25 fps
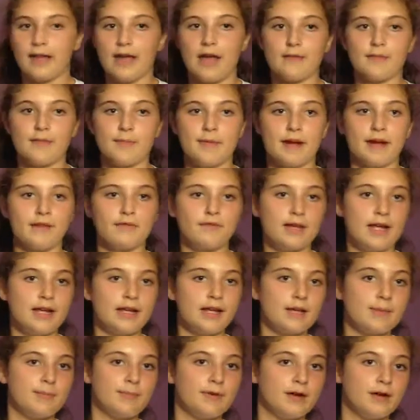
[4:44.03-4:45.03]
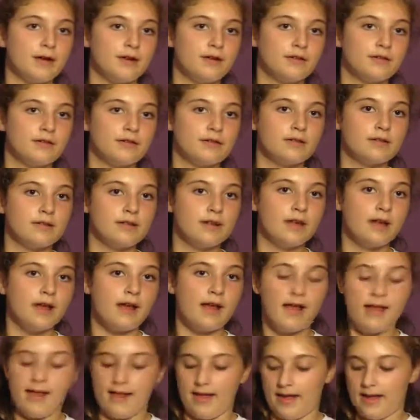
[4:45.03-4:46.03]
I have a pair of Nike Pros
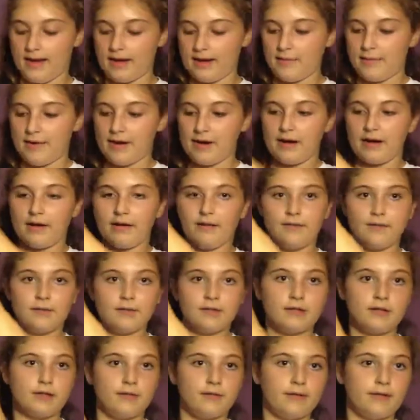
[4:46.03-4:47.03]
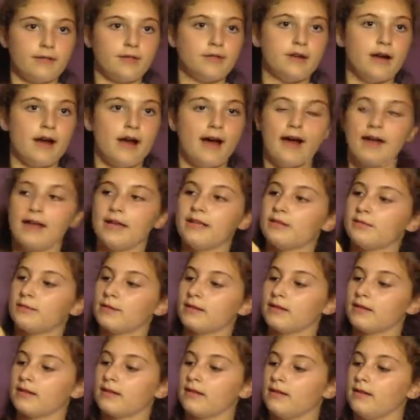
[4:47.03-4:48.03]
and a pair of Sophie Dries.
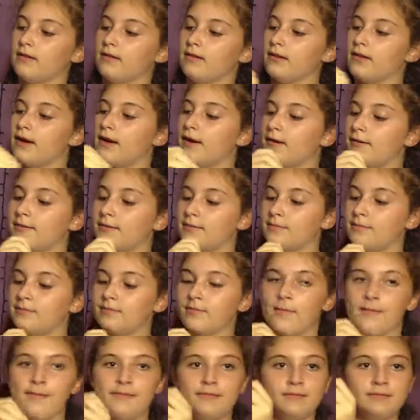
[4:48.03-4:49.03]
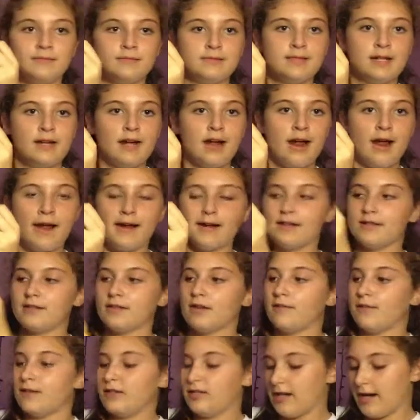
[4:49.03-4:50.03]
Where's the logo?
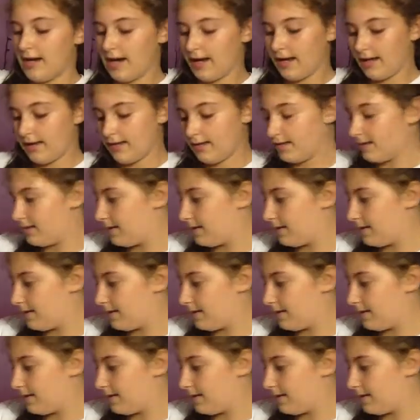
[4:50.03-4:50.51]
Sophie Dries.